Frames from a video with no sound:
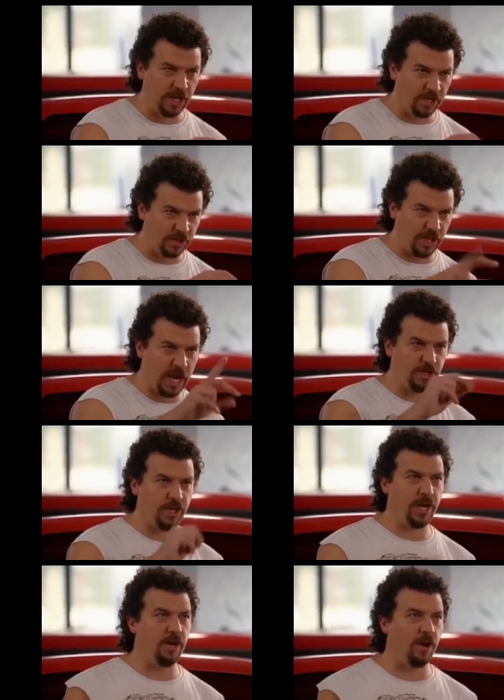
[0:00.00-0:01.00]

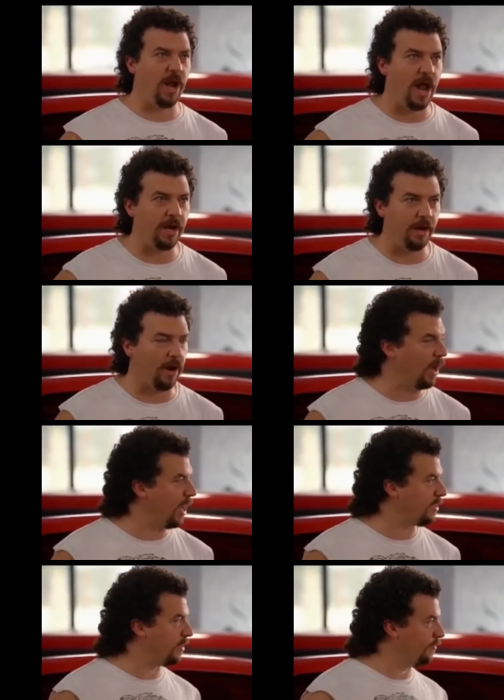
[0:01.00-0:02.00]
sashaying on out of here, I'd
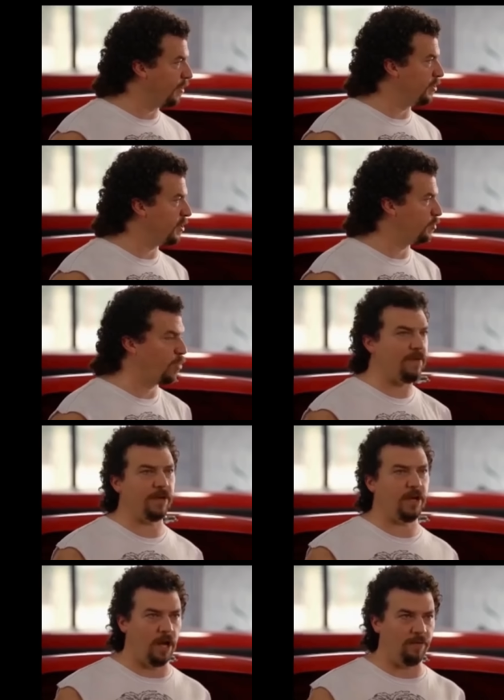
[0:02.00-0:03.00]
like to finish this private
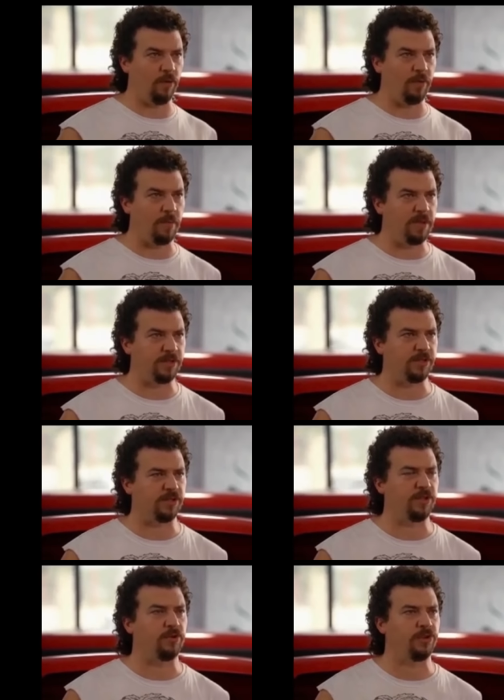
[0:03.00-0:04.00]
combo with my business
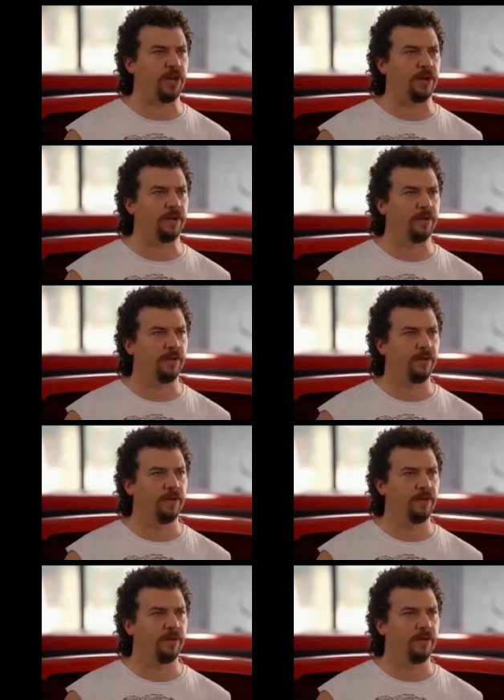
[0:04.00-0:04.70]
associate. It's